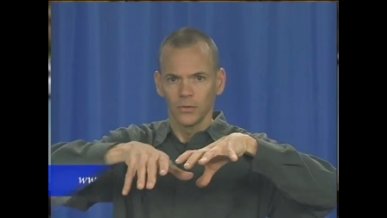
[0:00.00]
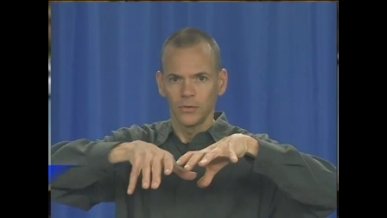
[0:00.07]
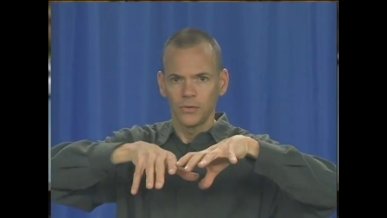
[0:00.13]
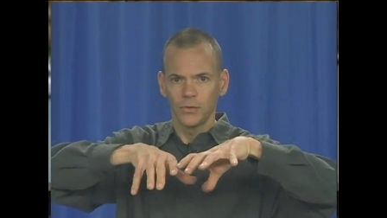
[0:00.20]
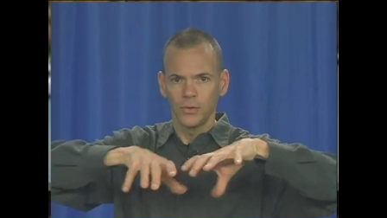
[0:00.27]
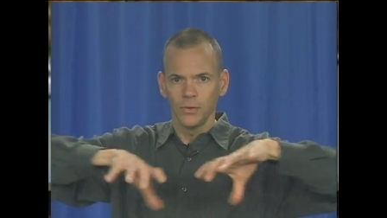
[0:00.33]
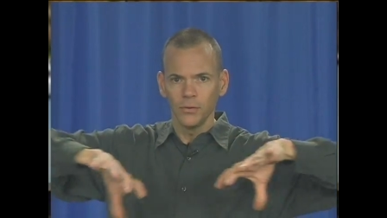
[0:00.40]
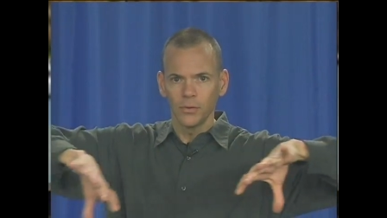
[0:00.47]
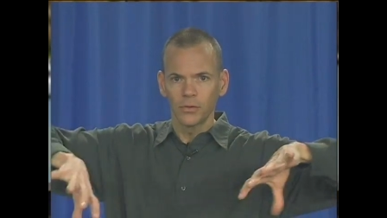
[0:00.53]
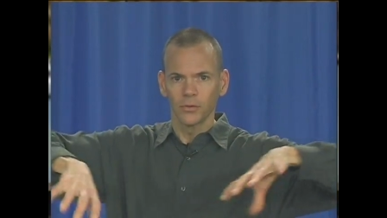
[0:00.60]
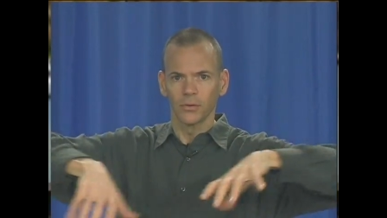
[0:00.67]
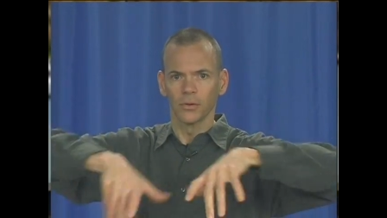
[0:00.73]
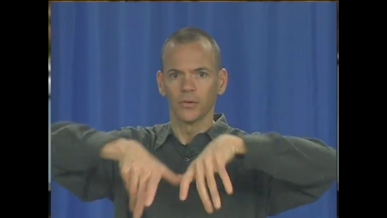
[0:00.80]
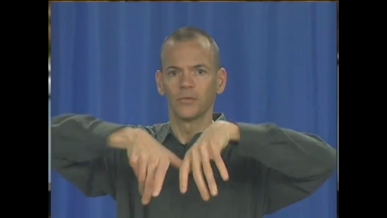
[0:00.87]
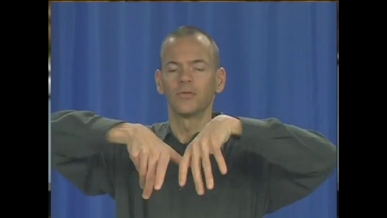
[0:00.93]
Two
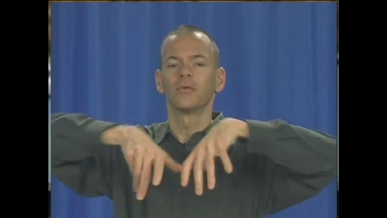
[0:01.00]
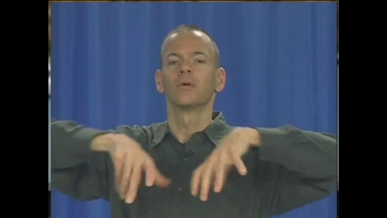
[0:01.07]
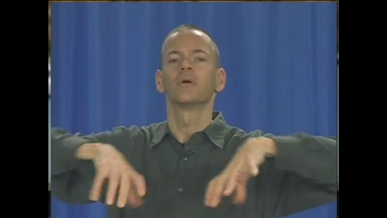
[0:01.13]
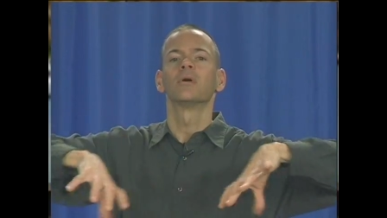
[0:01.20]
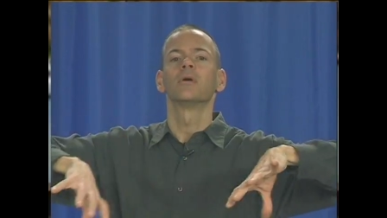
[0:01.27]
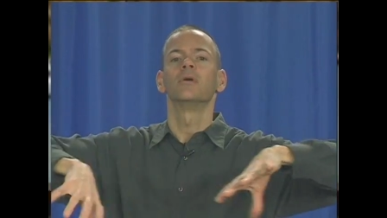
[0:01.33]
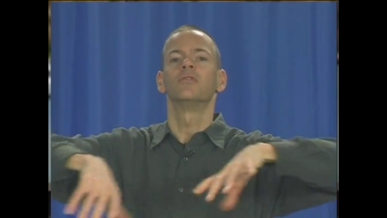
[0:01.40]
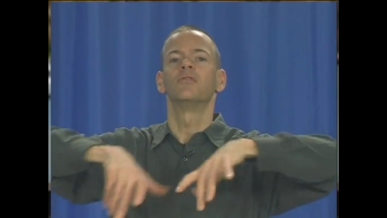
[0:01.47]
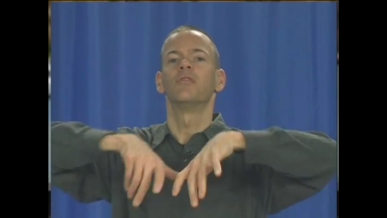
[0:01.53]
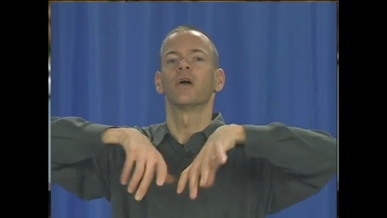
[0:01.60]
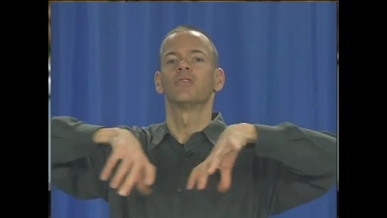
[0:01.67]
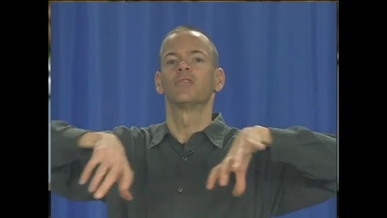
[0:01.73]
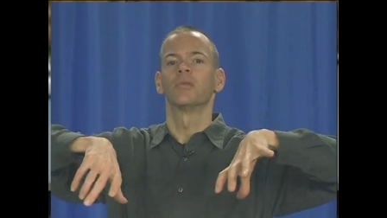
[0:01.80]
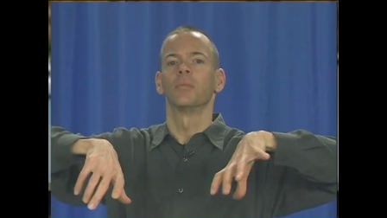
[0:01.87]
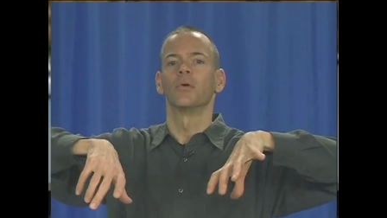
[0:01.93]
thirds is
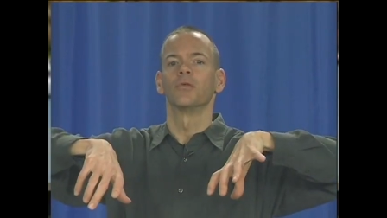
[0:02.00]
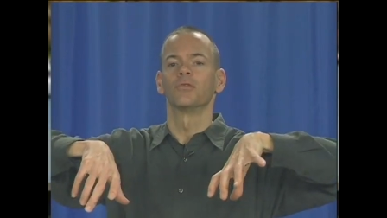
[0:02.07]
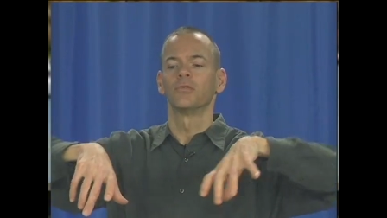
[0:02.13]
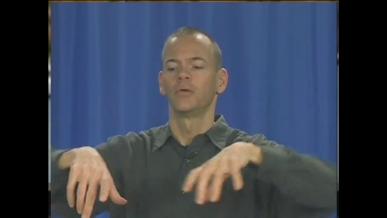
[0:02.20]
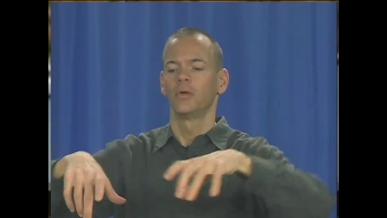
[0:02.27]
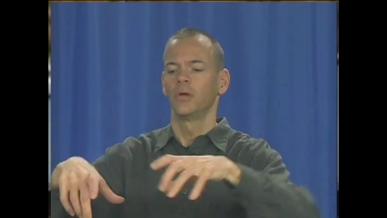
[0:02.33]
vegetables.